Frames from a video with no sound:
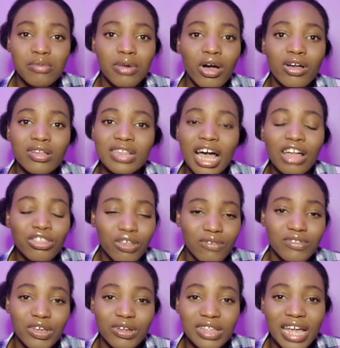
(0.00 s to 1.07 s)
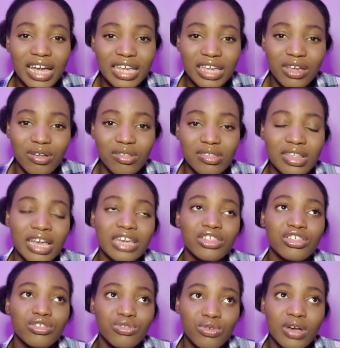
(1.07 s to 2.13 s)
because out of the other girls like
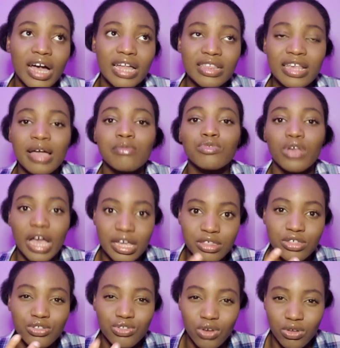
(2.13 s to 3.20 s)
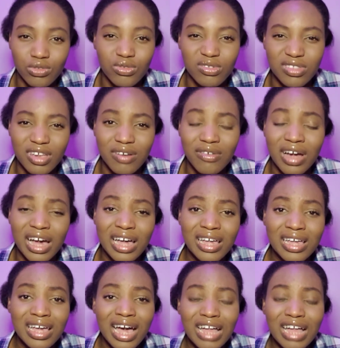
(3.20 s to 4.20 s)
she took her time to actually talk to sarah